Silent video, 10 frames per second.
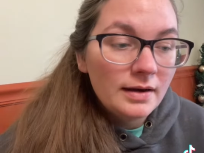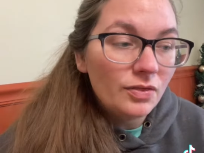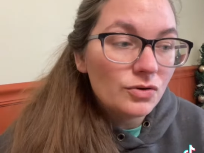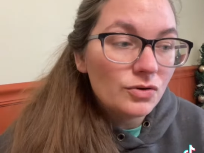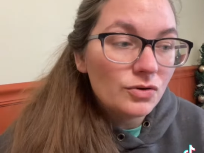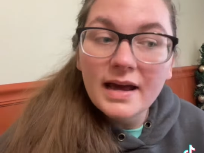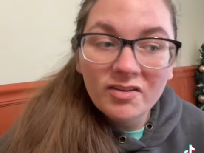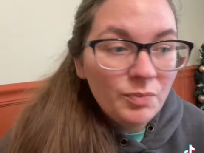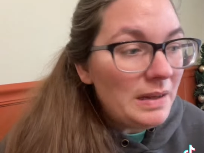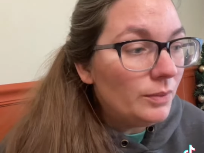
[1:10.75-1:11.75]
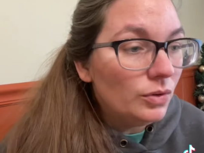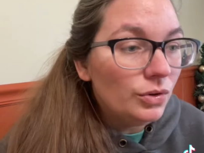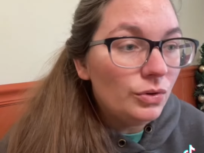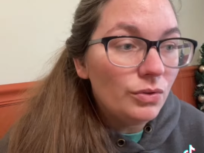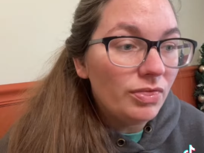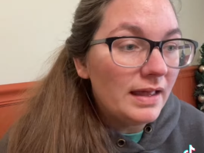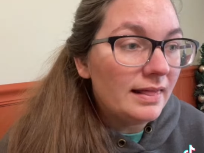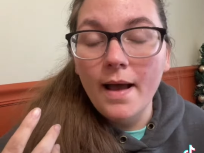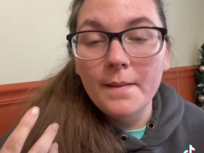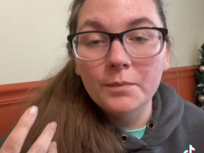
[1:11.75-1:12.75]
Now, there's a lot of people who
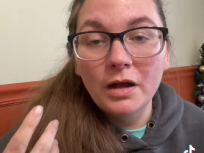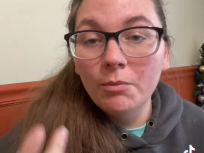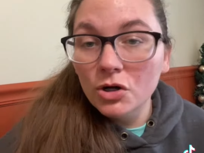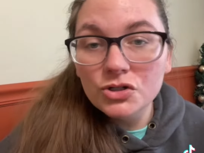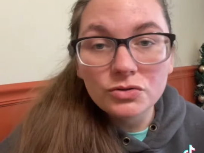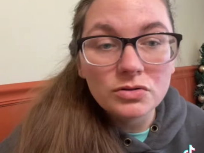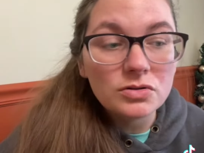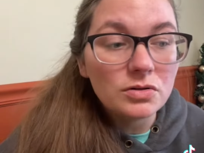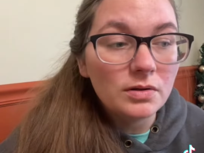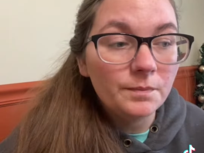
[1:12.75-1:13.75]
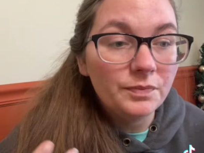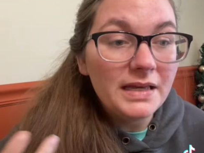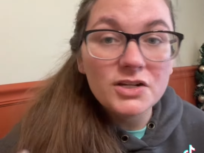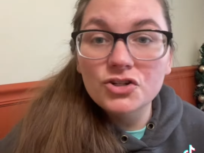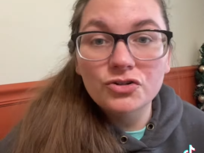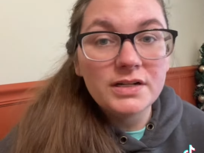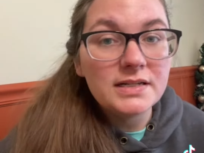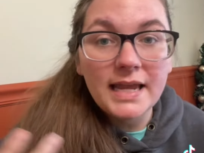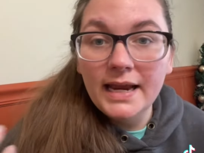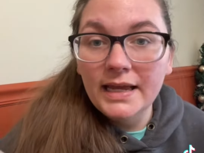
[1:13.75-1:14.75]
think commercial
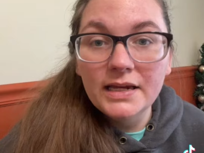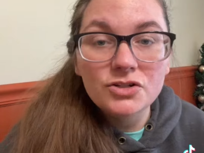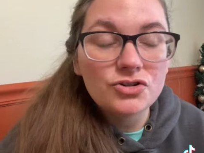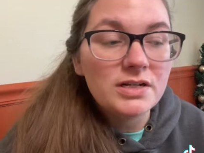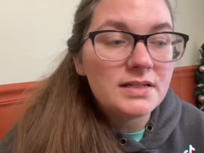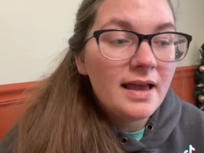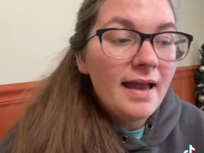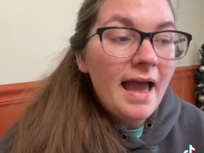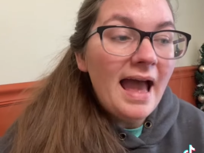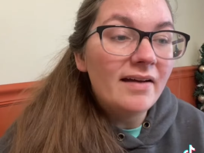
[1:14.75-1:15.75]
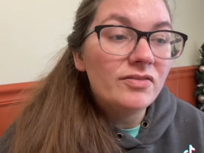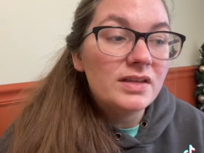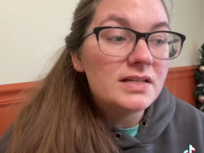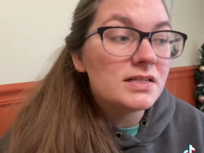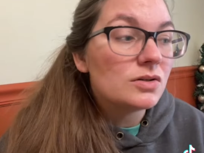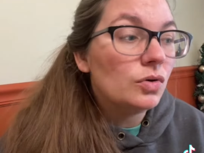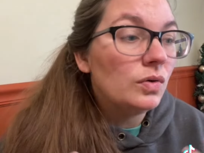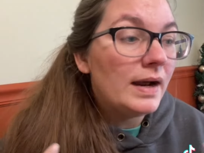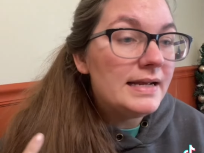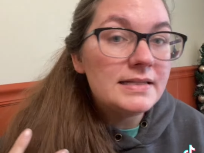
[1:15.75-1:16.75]
industries, canning industries, have this
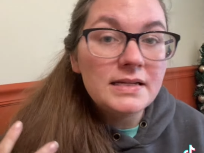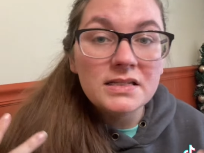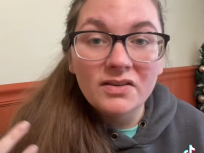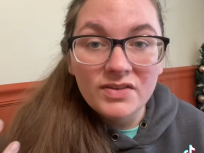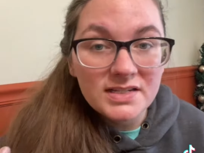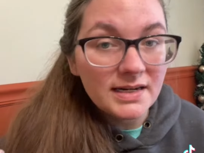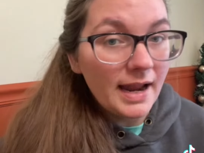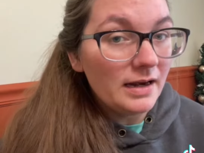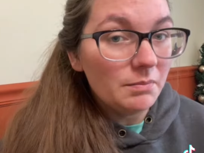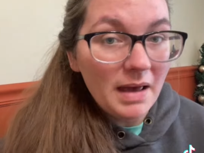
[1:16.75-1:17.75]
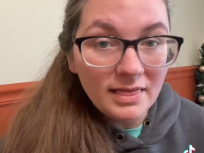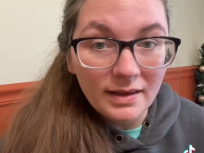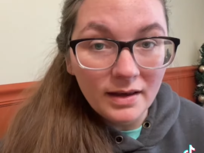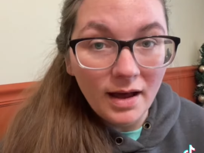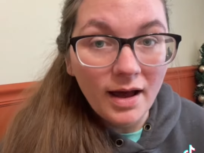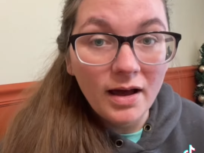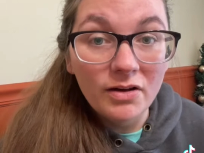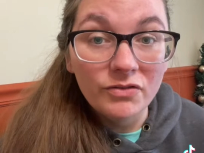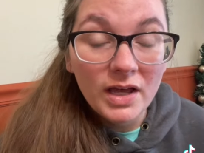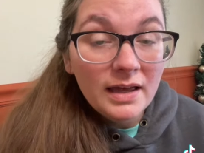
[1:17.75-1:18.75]
crazy sophisticated method of